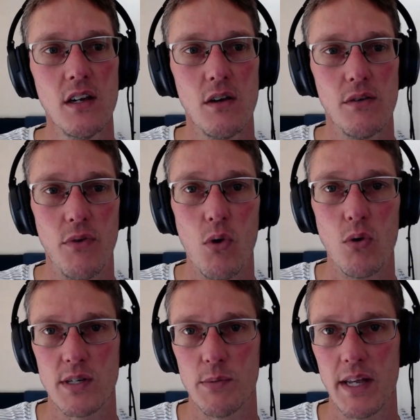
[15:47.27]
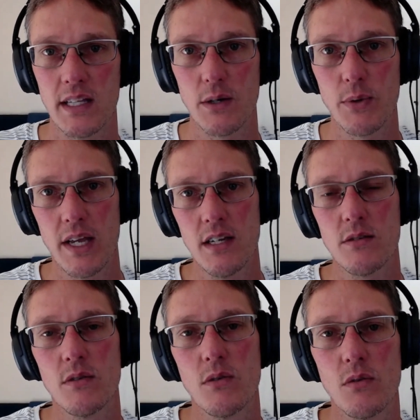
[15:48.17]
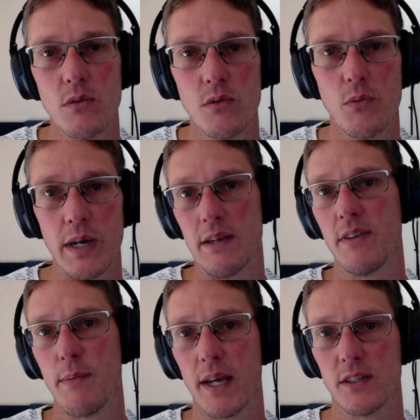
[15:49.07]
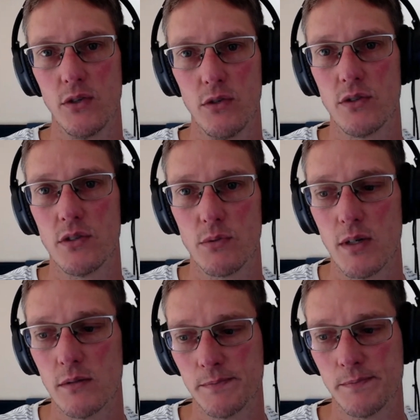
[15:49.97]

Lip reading: for someone getting liquidated, we're giving that back to users as well.